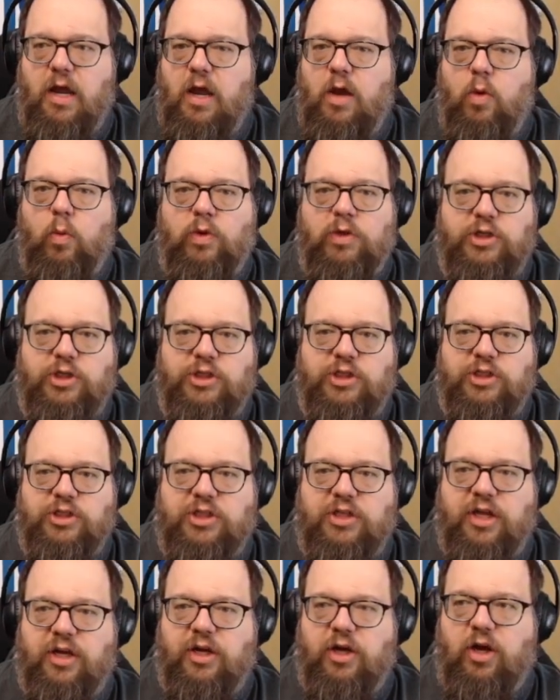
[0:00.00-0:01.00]
which is just
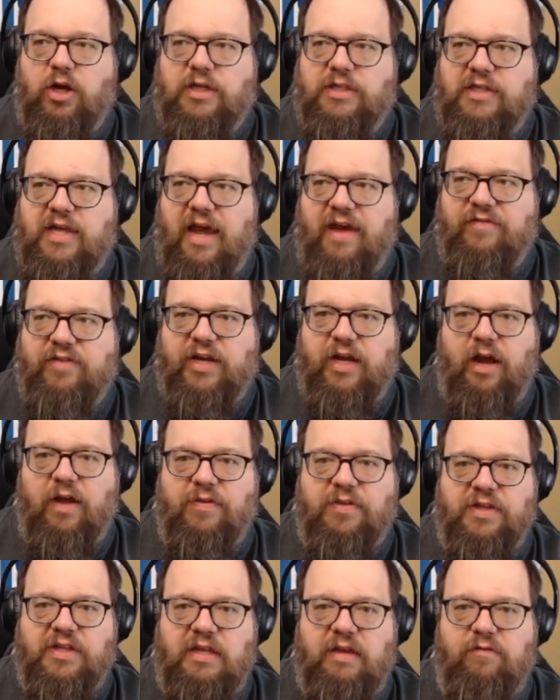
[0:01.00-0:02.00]
going to cause havoc on
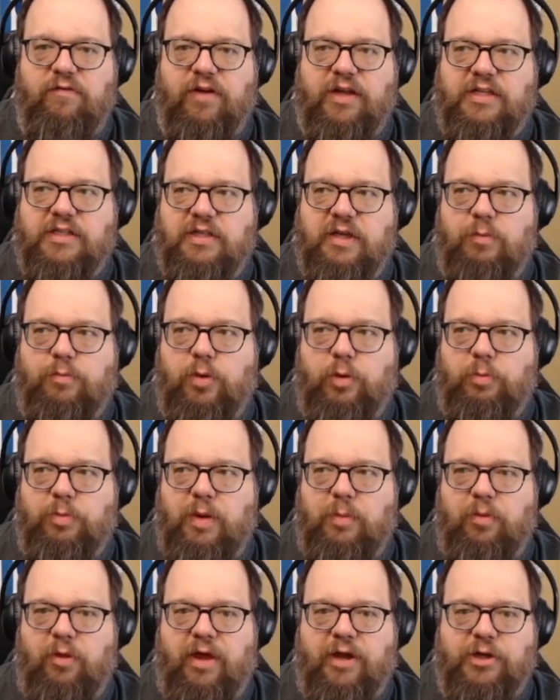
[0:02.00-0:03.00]
the defense and pull
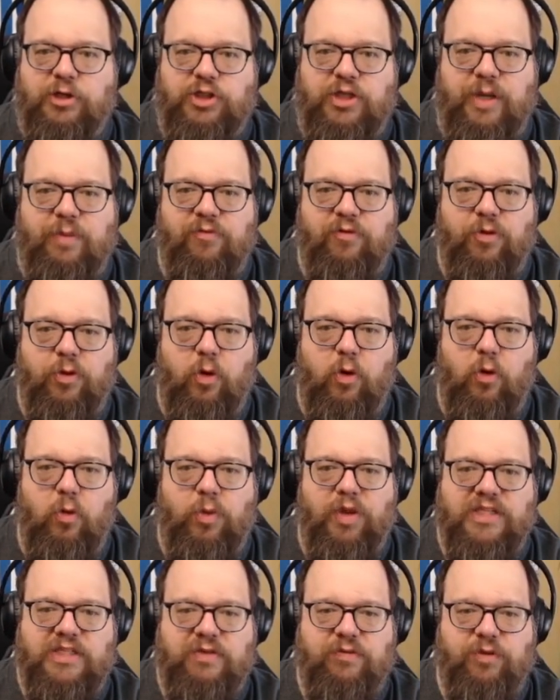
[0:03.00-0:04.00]
people out of shape for the whole
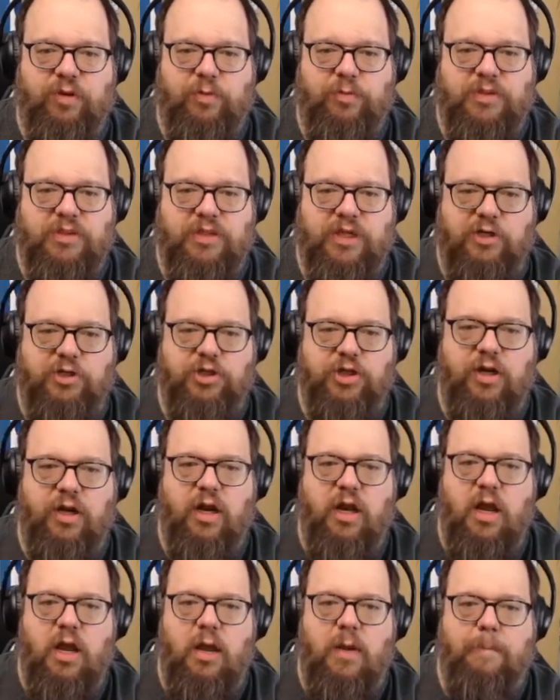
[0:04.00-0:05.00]
rest of the possession.
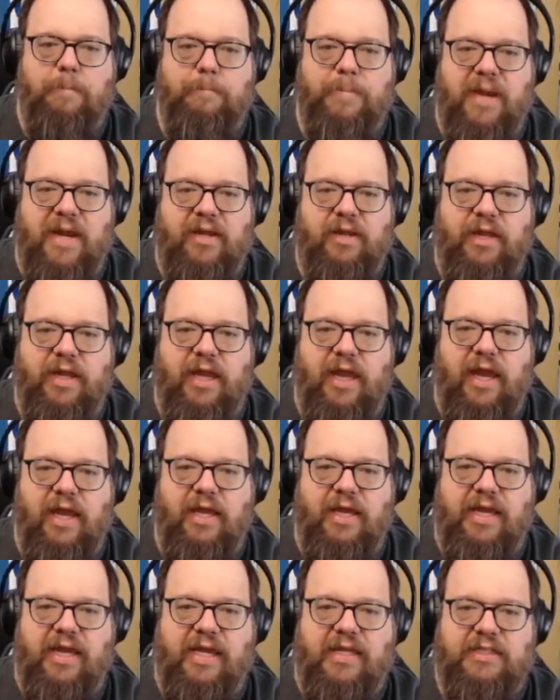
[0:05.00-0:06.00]
Bailey
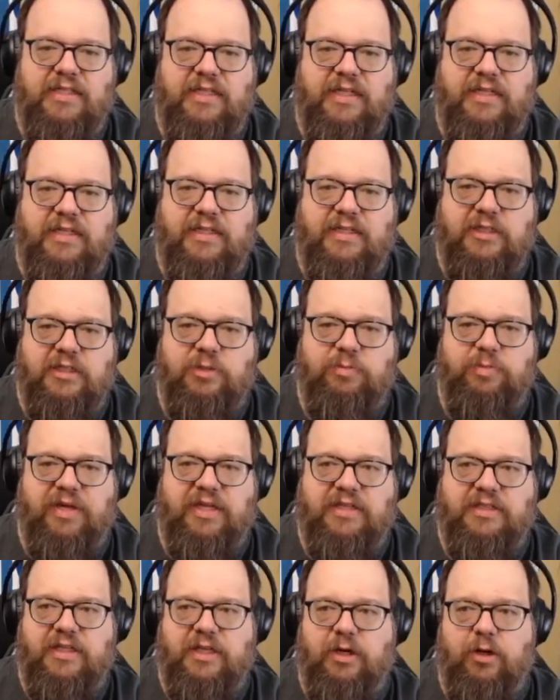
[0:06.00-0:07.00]
gets into
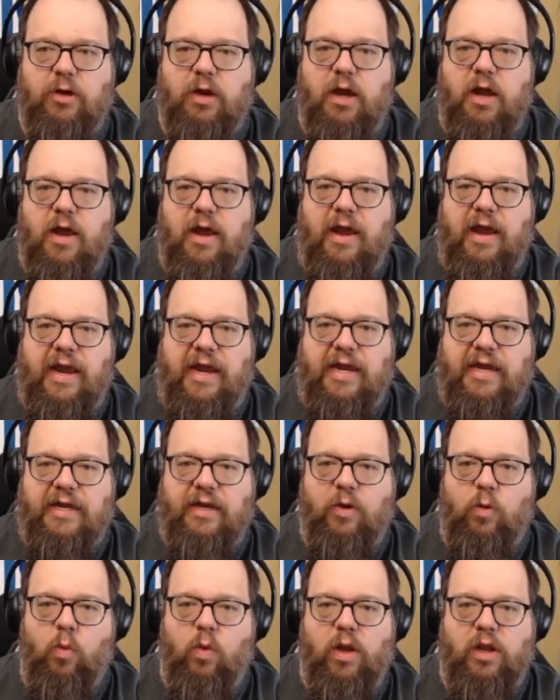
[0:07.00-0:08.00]
space here, and
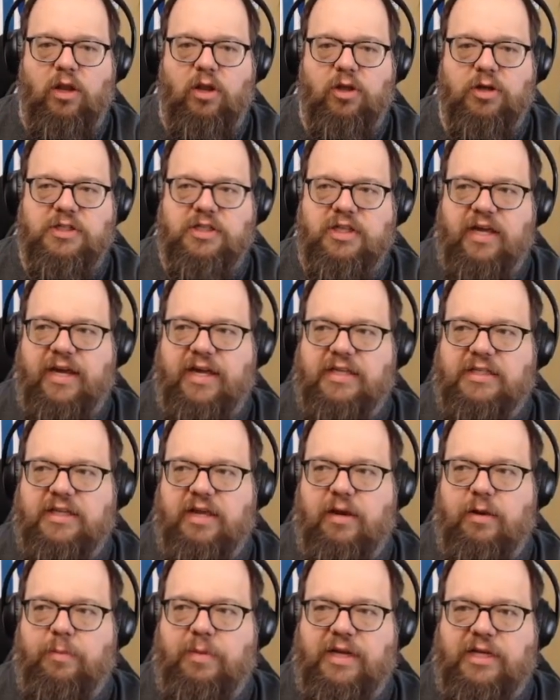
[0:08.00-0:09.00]
what looks like it's going
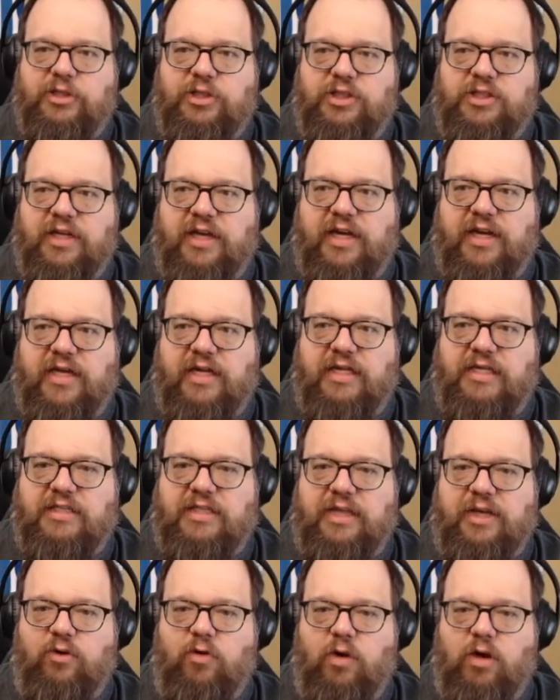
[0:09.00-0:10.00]
to be just like an easy
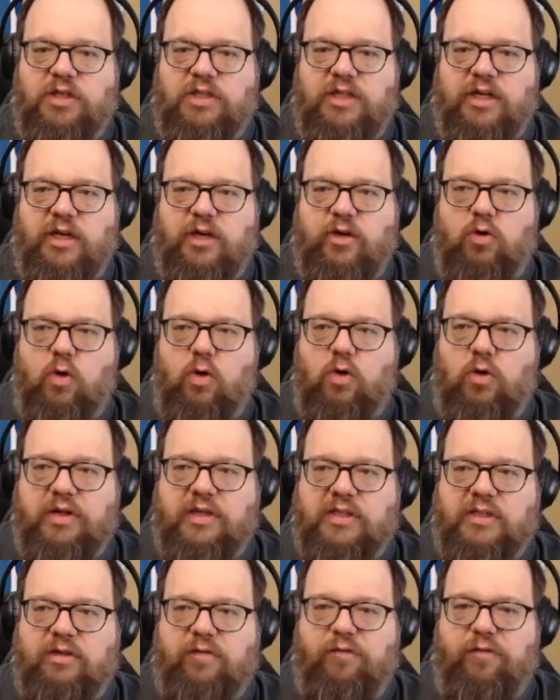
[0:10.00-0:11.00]
cross and goal
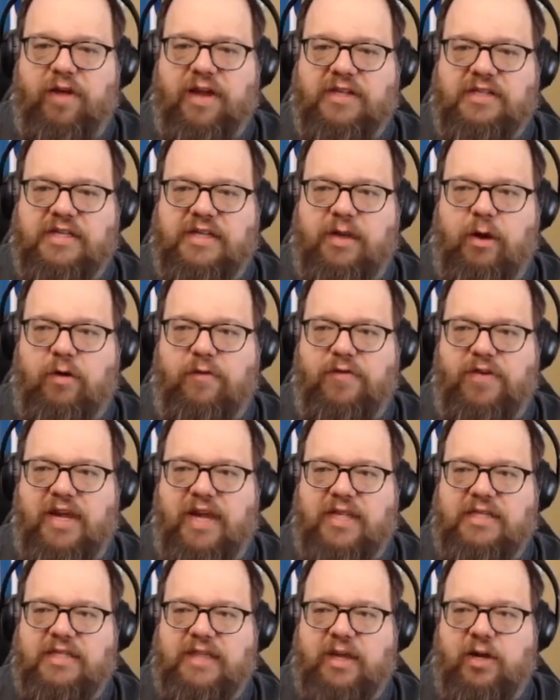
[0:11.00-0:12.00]
is deflected. Now, if he
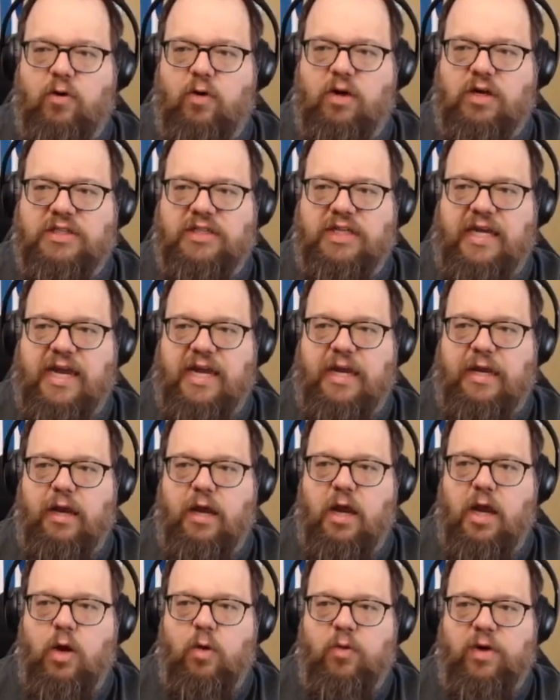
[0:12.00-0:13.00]
gets that cross in,
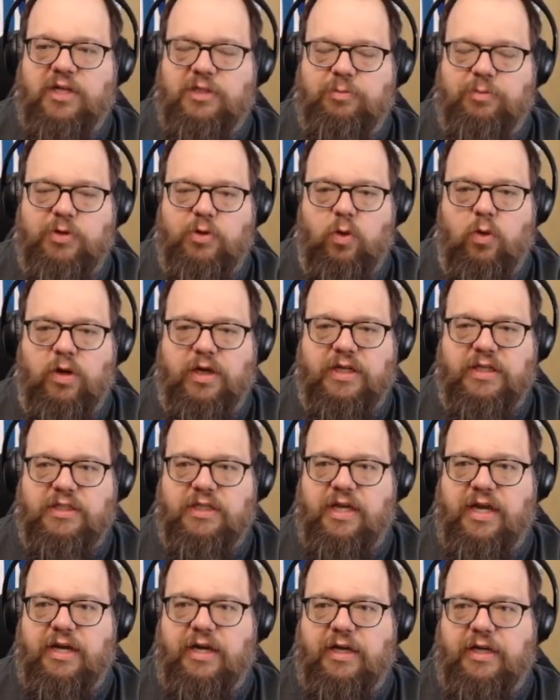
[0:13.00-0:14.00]
Raspadori is
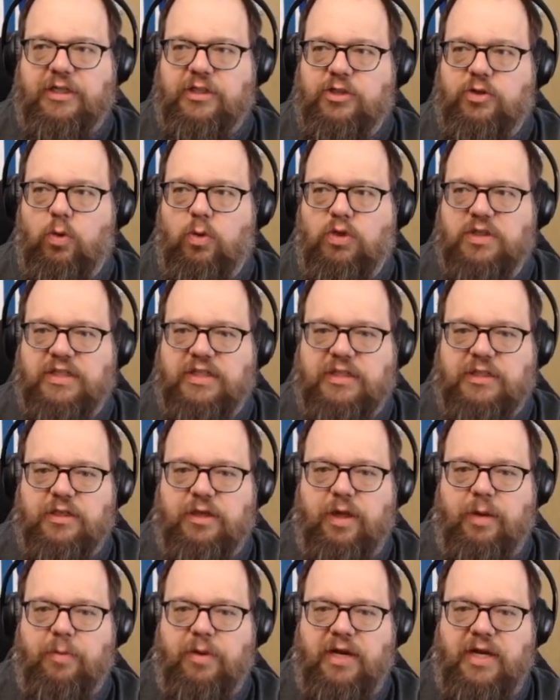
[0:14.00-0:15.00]
in and he scores
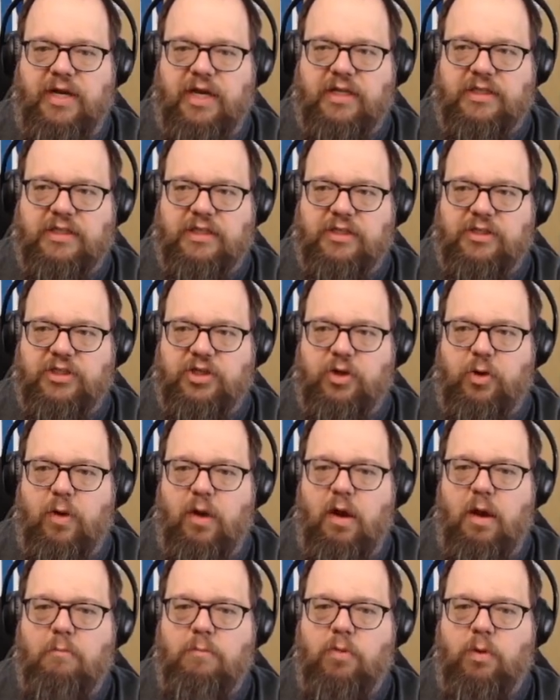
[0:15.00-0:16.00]
easily, but he doesn't. So,
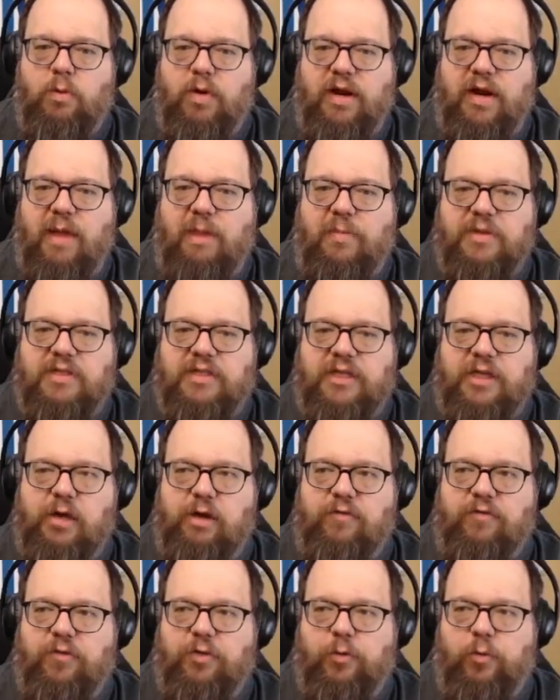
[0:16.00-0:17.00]
but what happens here
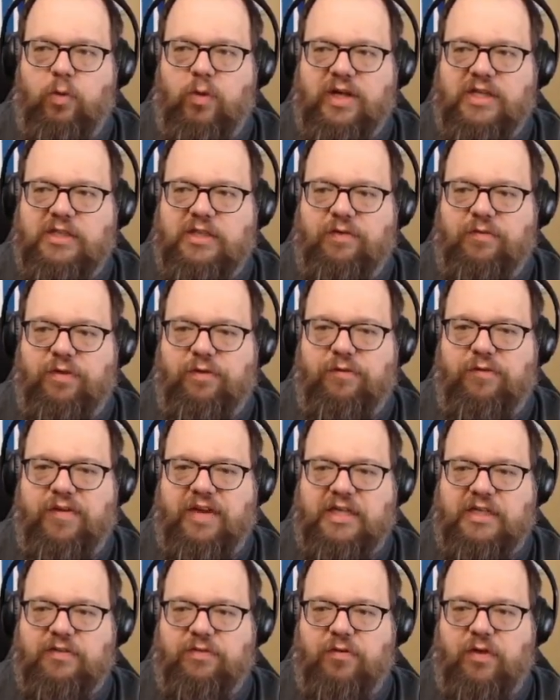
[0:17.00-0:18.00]
for the rest of the
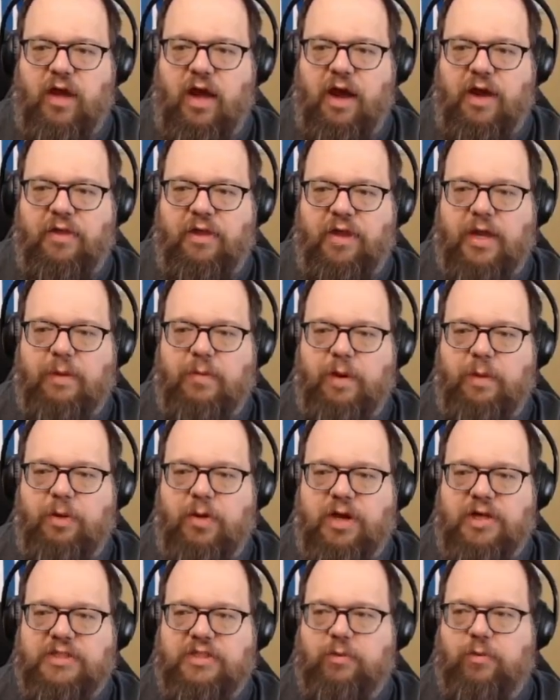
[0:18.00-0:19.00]
phase of the highlight? I'm going to
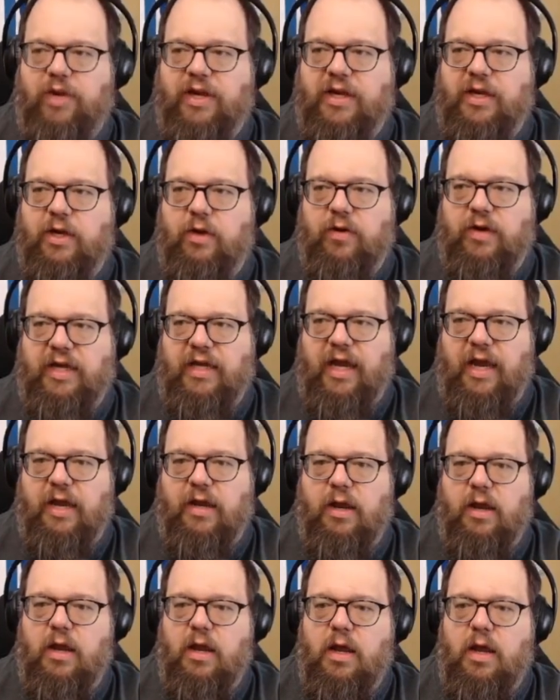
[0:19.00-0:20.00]
pause it right here again.
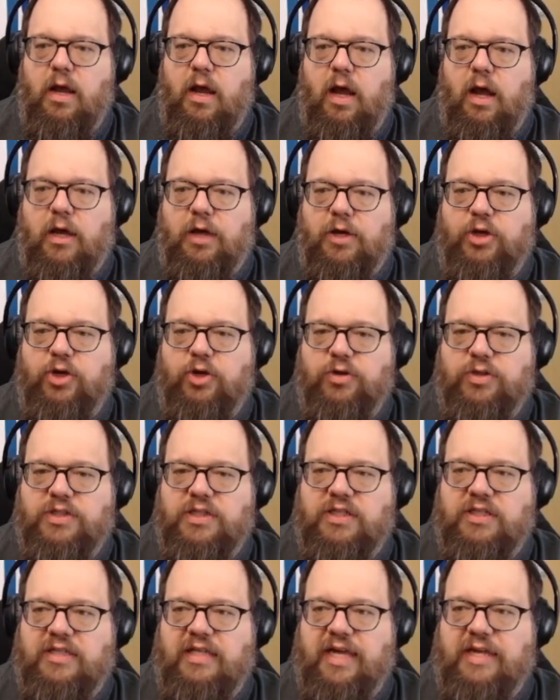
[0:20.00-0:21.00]

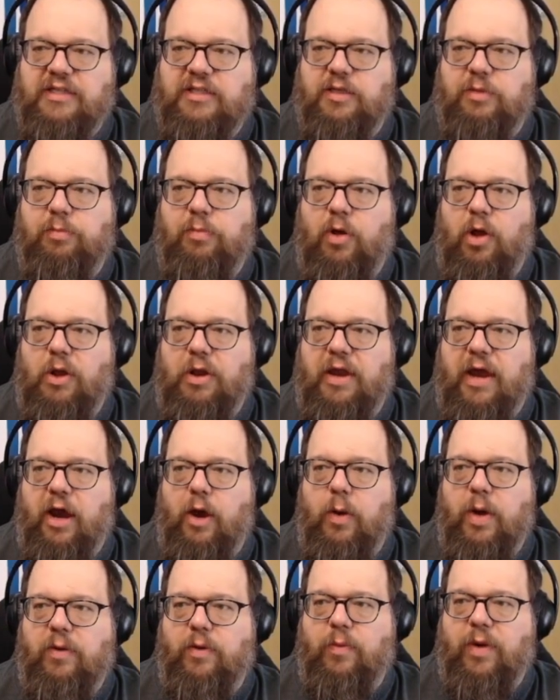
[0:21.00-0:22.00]
Gozens has the ball now,
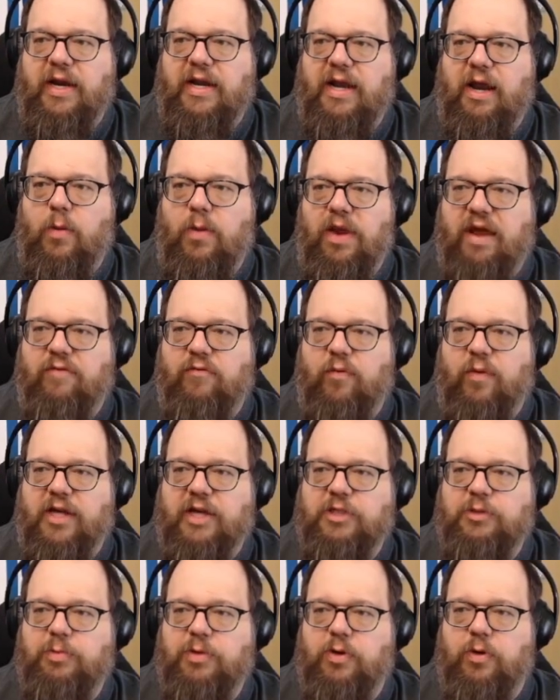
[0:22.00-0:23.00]
and right now we have
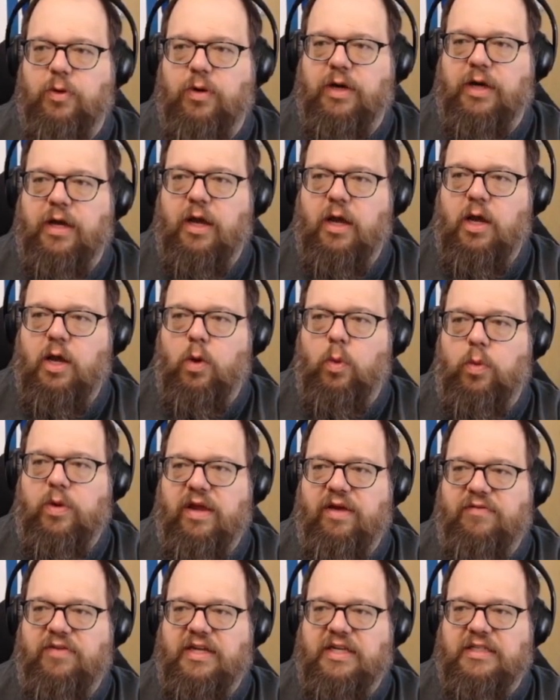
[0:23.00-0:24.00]
Raspadori, we
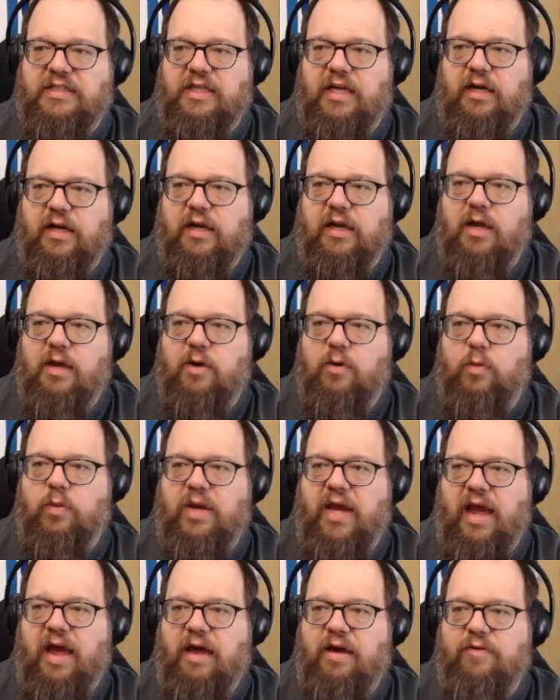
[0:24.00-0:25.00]
have Izak, we
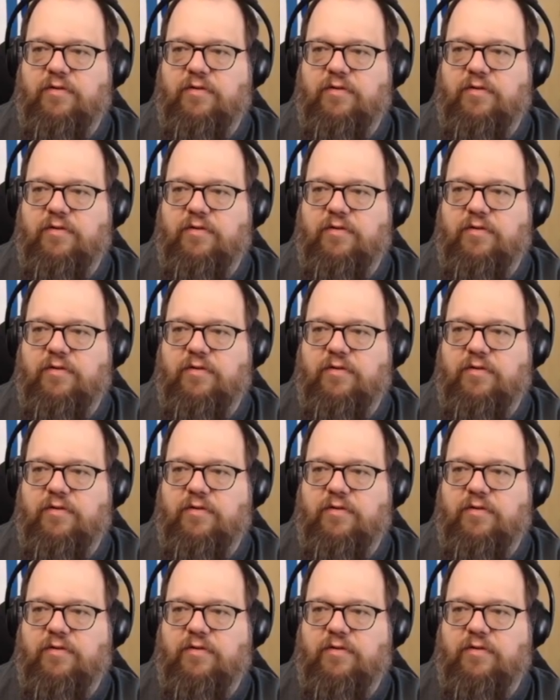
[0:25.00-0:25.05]
have